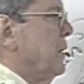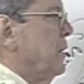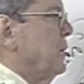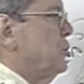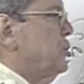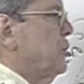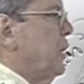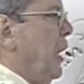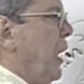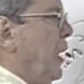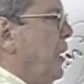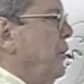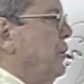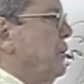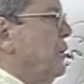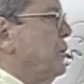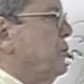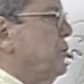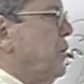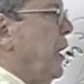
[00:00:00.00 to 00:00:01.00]
tell
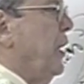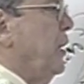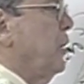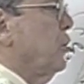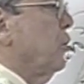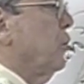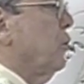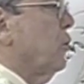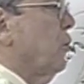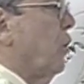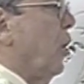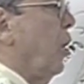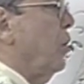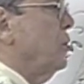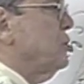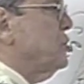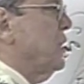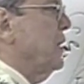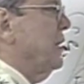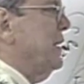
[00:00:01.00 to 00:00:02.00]
you to take your
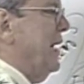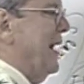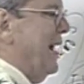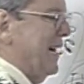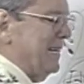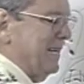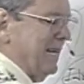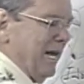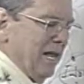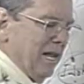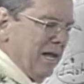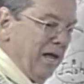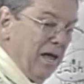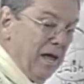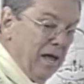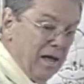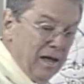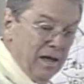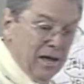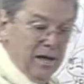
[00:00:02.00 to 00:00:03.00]
cross and die daily.
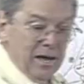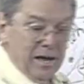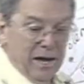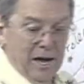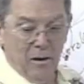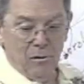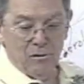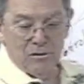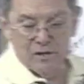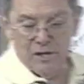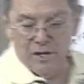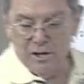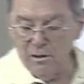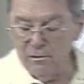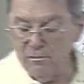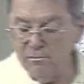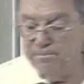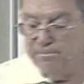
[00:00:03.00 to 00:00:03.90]
I was in a